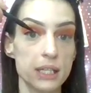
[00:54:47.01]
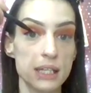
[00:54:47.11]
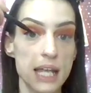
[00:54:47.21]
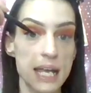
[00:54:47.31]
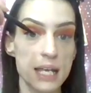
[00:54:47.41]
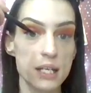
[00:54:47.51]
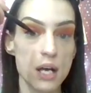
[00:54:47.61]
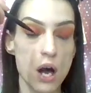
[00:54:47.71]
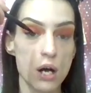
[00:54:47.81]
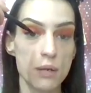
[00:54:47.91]
lay it
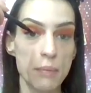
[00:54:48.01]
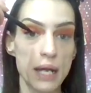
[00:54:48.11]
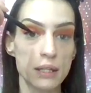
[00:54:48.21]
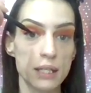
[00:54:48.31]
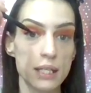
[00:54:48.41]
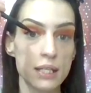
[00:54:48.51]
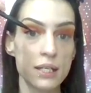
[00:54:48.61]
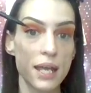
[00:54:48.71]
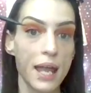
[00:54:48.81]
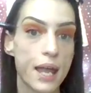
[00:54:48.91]
on my
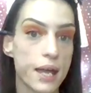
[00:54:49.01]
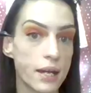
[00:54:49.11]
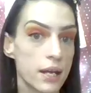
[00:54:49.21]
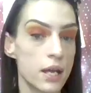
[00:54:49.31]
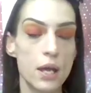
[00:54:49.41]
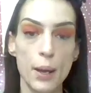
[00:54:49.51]
lid and